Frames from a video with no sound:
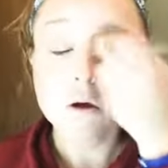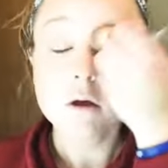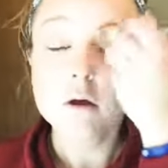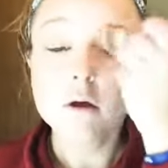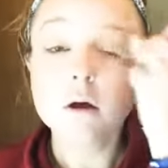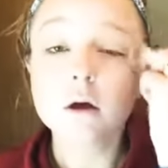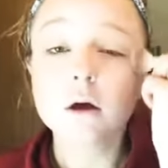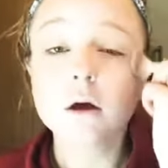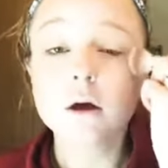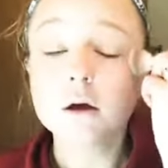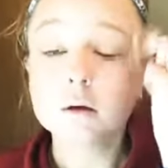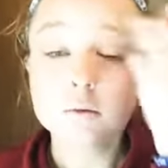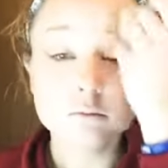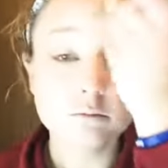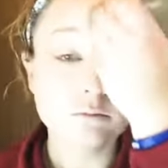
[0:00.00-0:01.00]

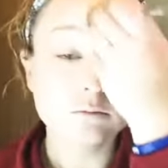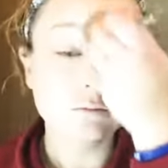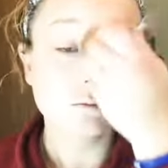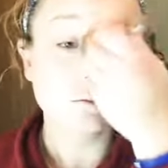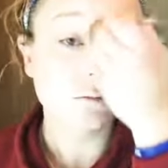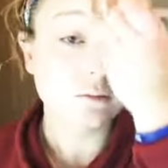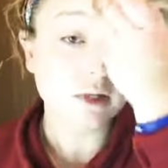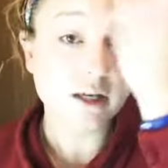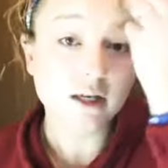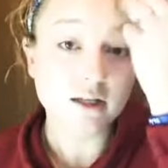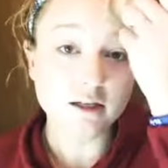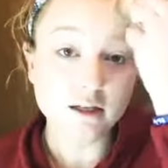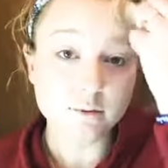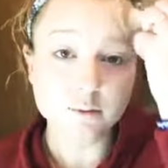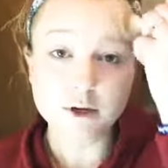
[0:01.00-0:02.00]
and
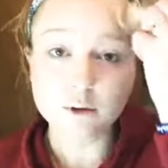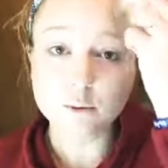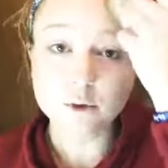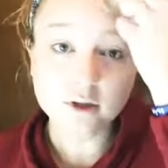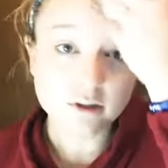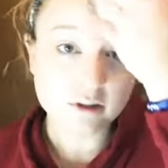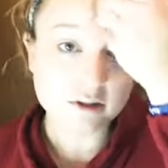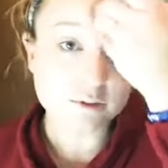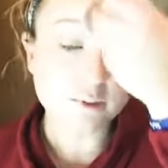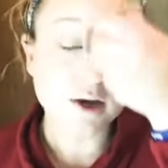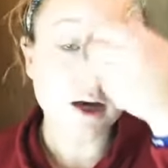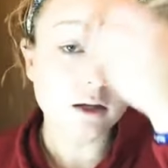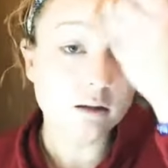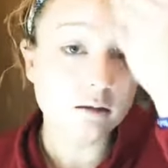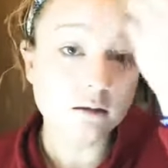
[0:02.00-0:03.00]
in my oily
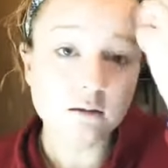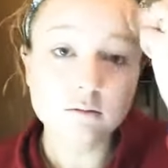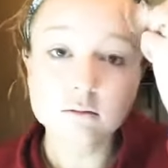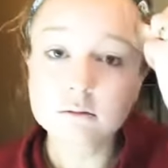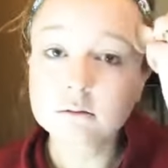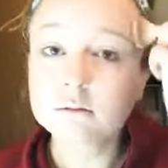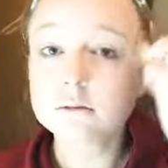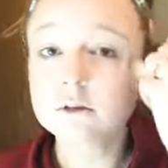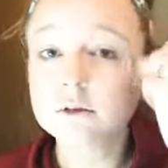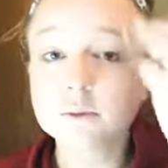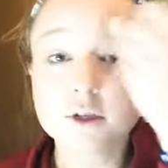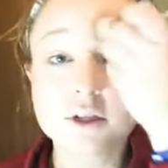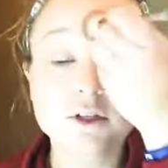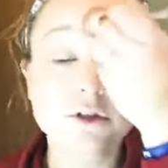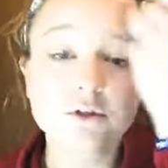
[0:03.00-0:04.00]
spots to make
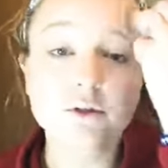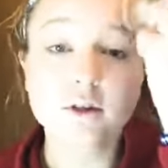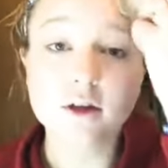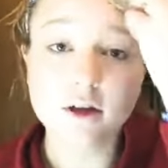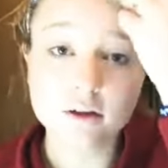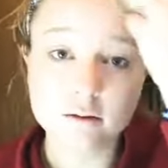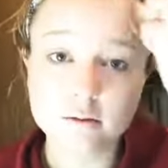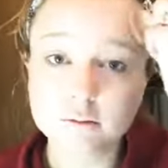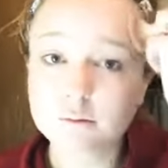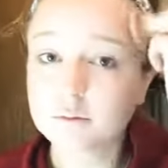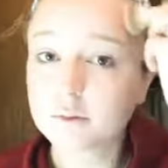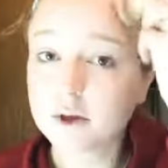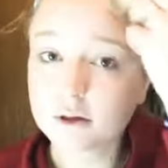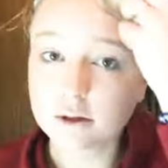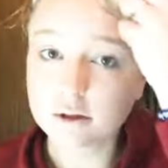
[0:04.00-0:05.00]
sure that my
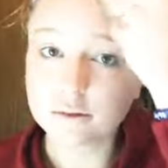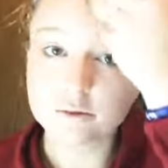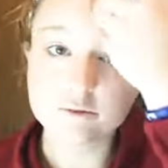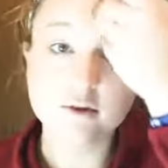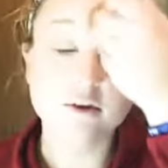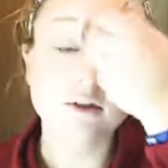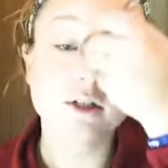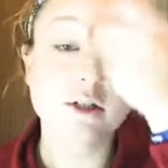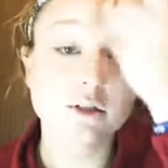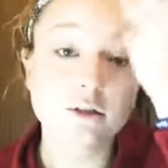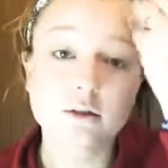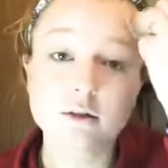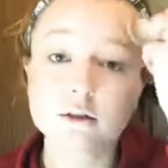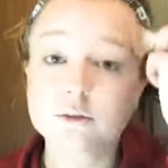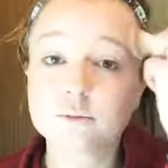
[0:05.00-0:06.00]
liquid foundation
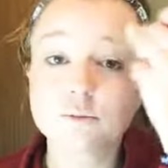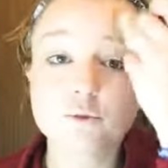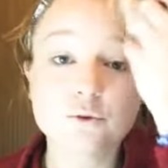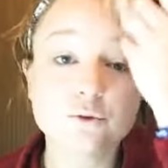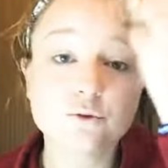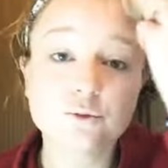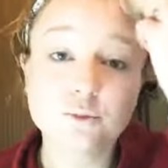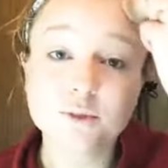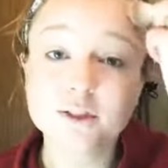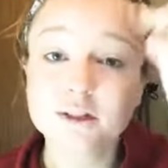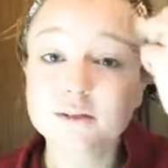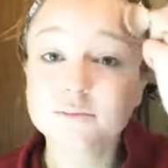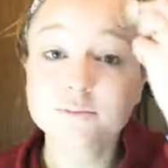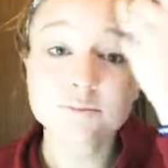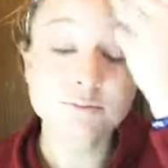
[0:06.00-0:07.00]
doesn't move. But
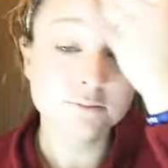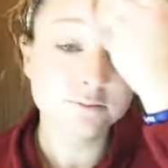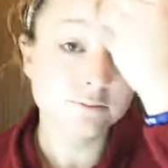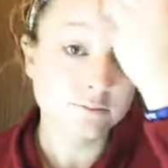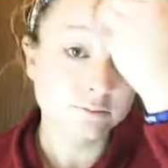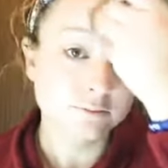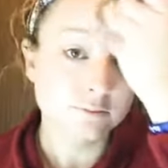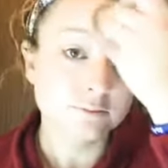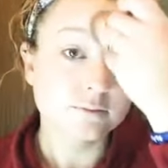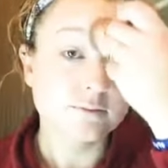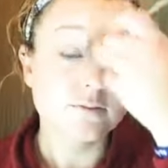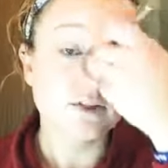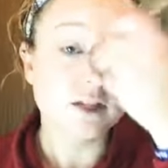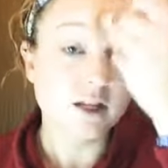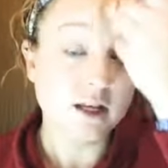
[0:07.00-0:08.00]

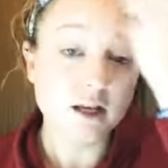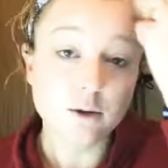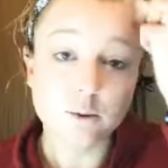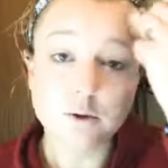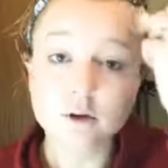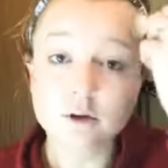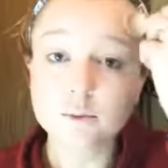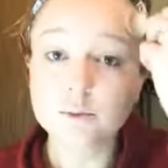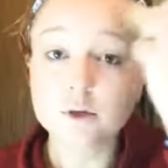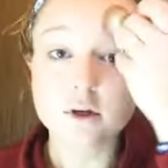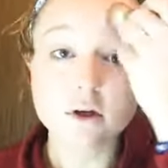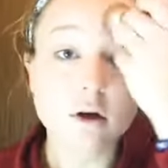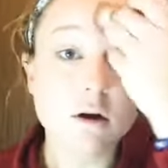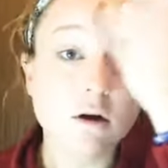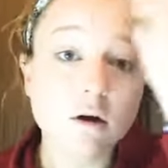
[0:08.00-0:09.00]
today we're going to put it
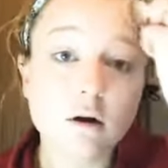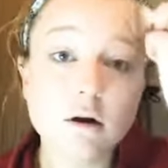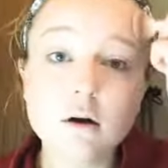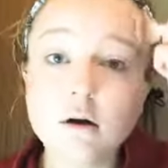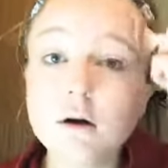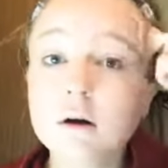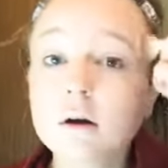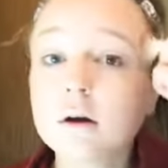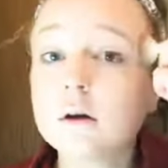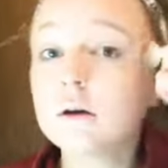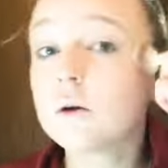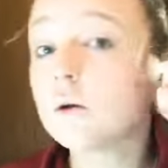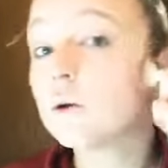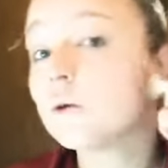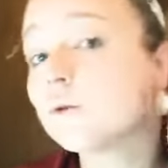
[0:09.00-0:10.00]
all
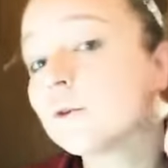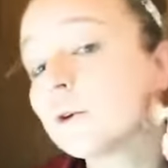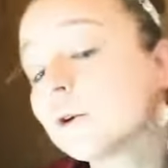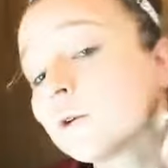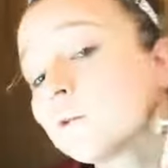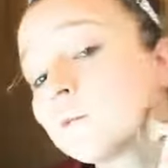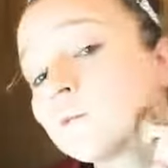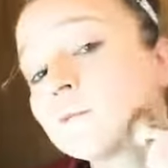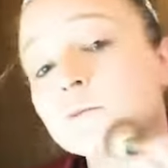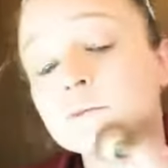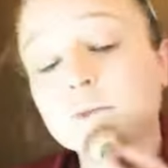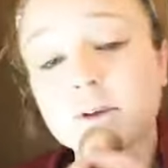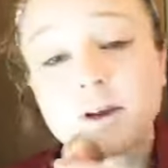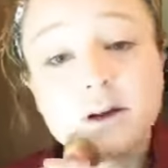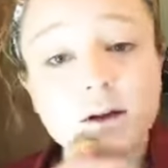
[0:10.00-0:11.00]
over
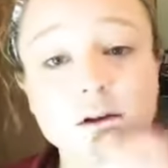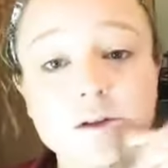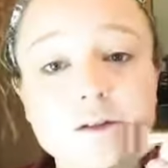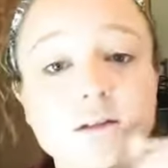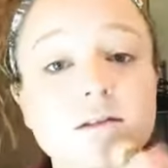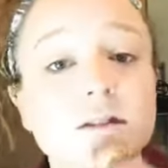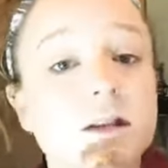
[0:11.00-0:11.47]
because